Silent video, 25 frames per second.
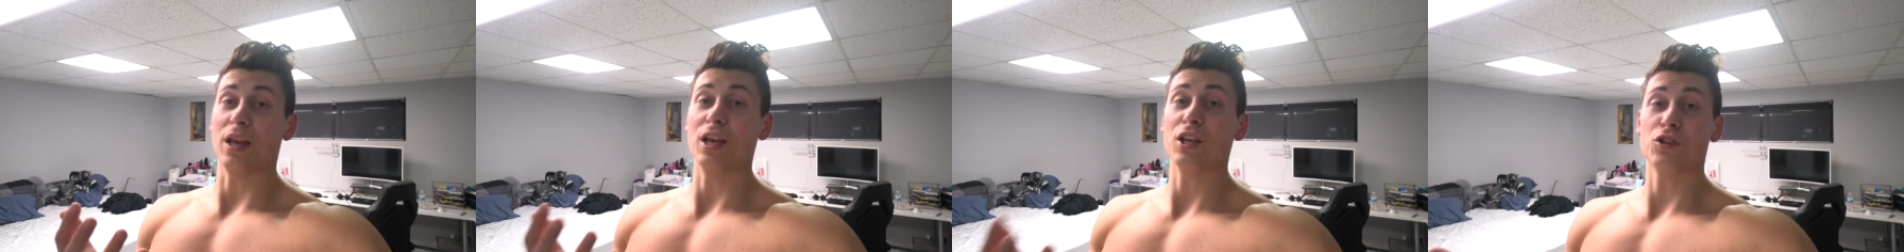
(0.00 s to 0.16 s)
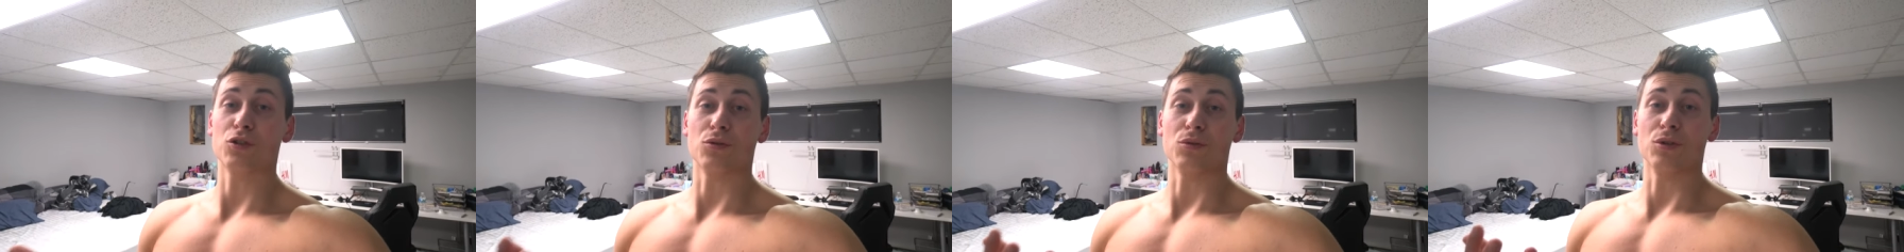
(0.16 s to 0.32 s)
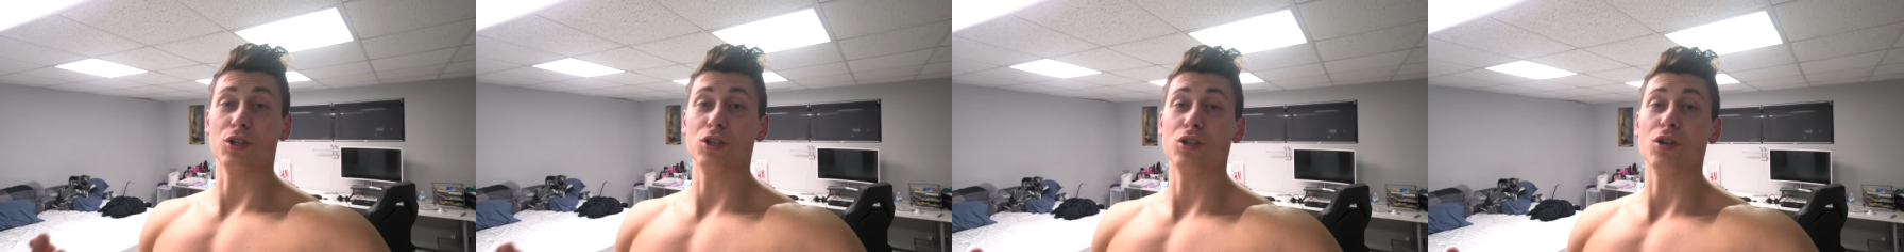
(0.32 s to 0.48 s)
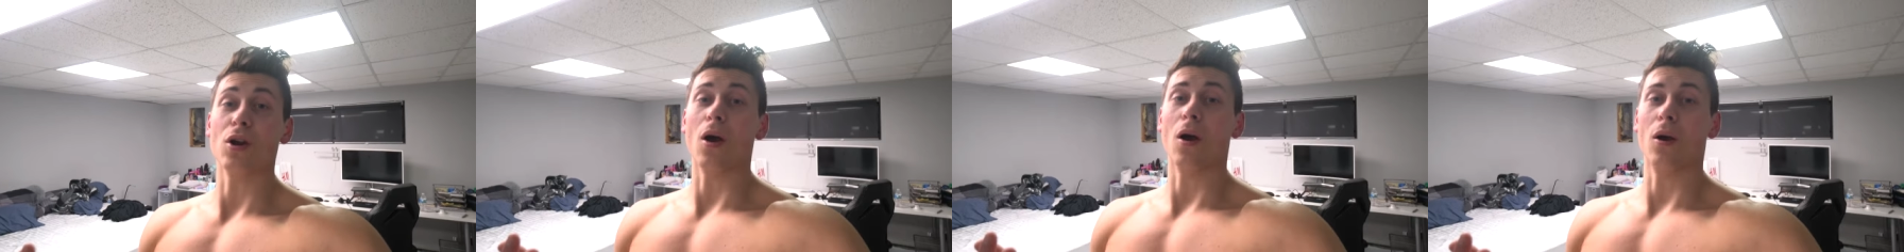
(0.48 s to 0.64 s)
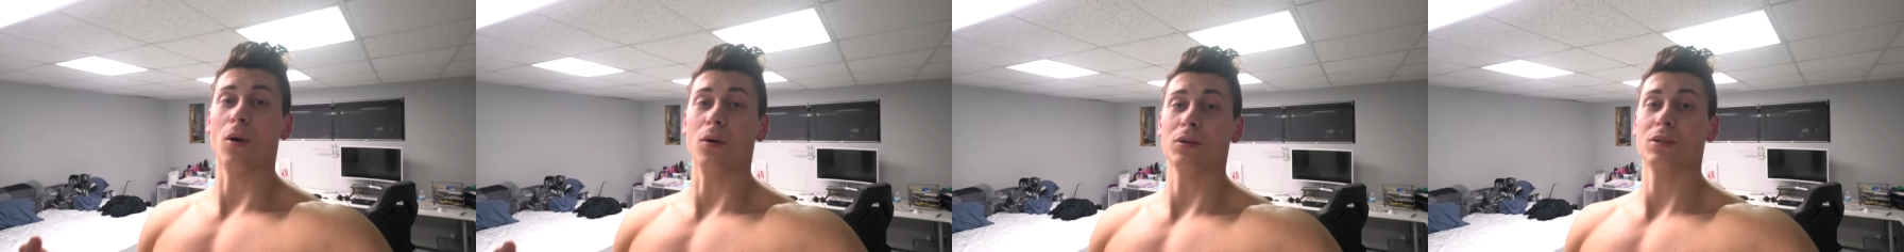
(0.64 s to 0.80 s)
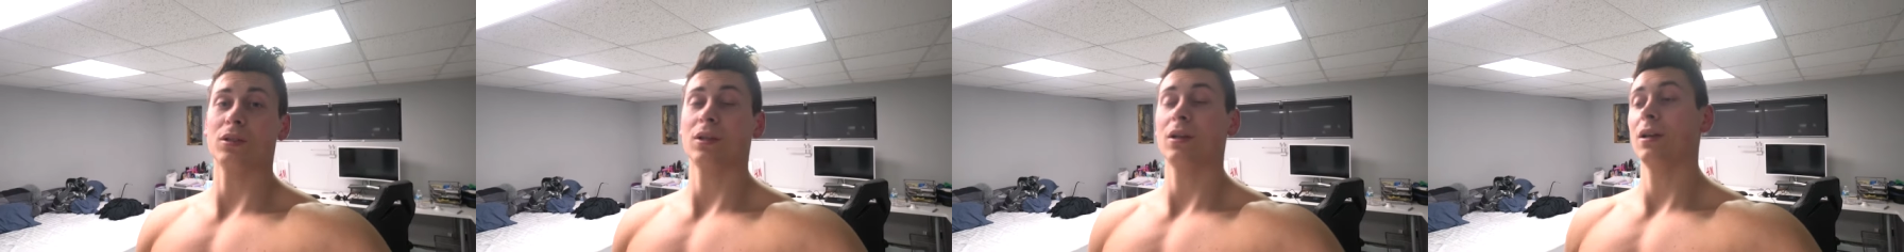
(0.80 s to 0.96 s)
history
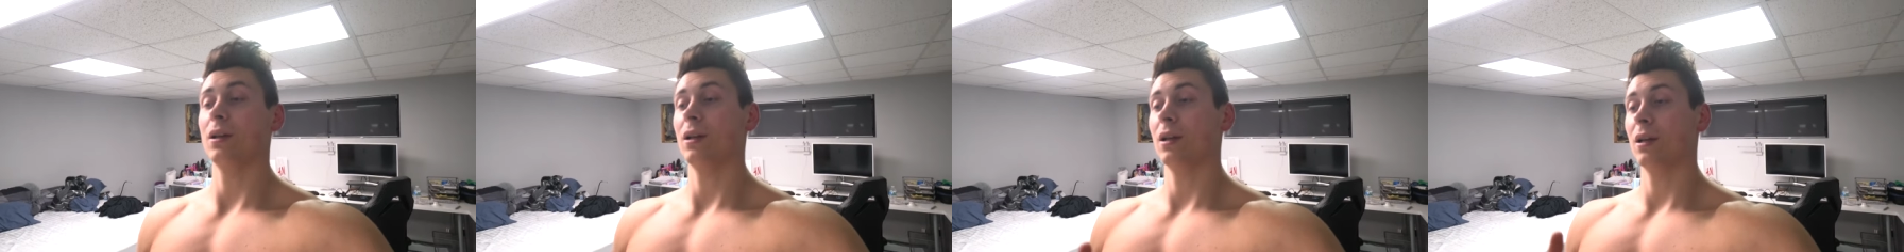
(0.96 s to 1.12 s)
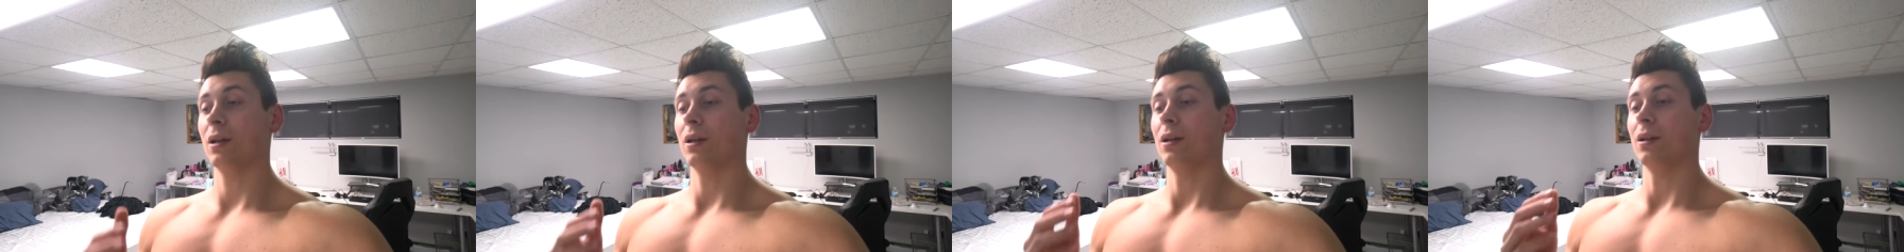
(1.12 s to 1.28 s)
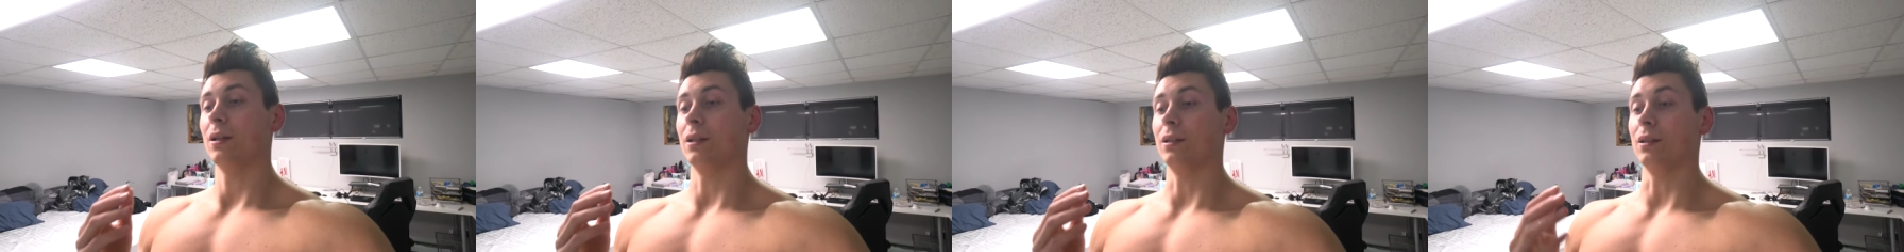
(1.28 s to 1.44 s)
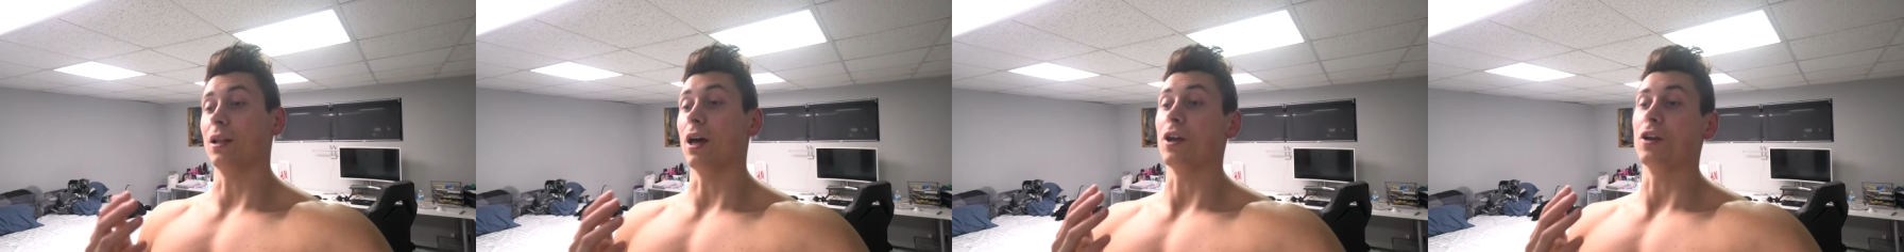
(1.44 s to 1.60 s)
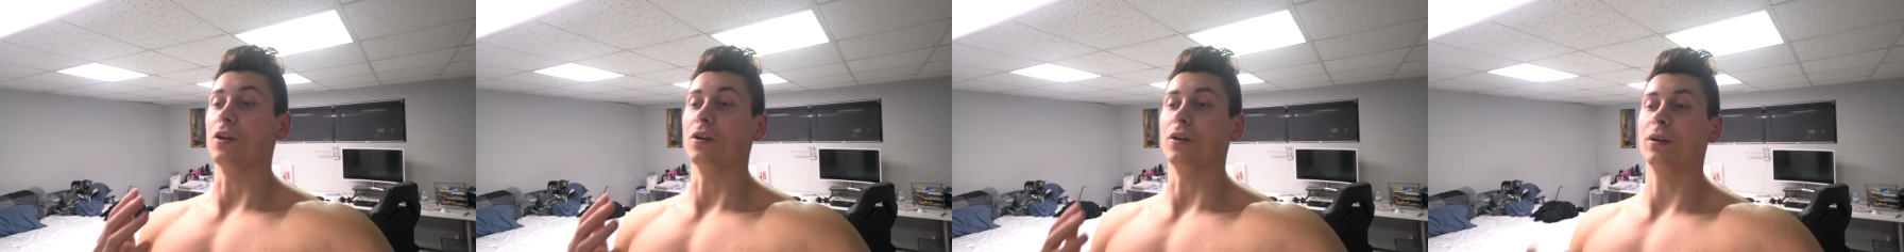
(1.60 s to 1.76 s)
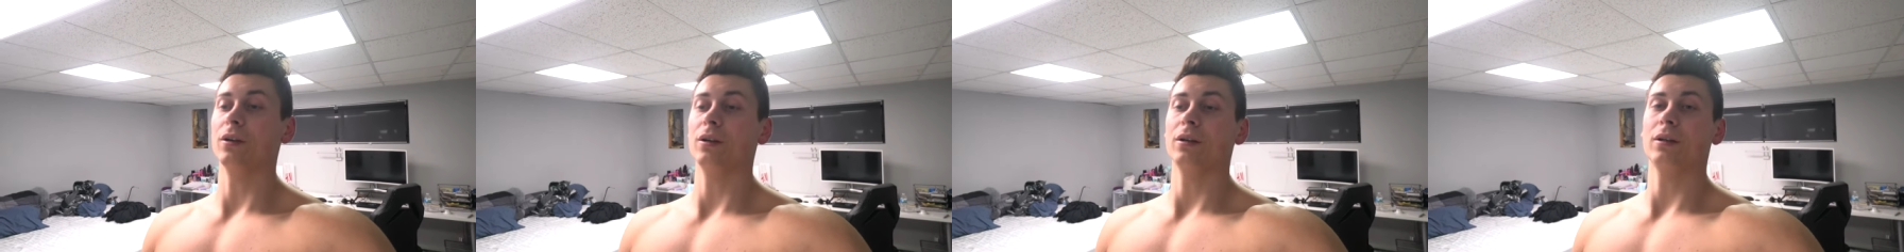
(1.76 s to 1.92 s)
shows
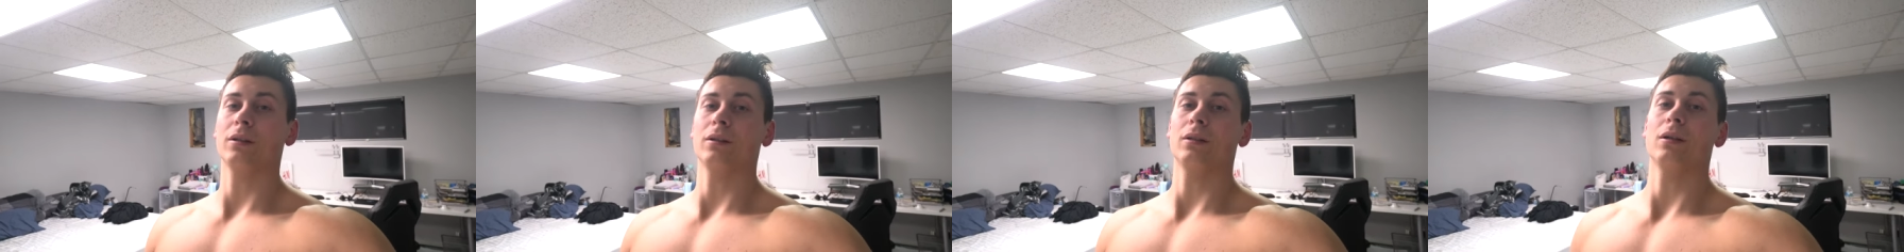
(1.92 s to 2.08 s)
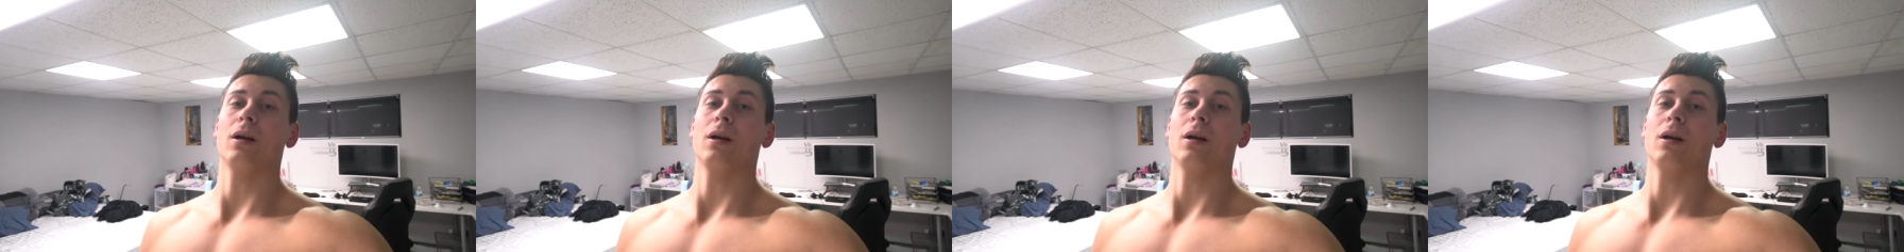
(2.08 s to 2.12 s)
lighter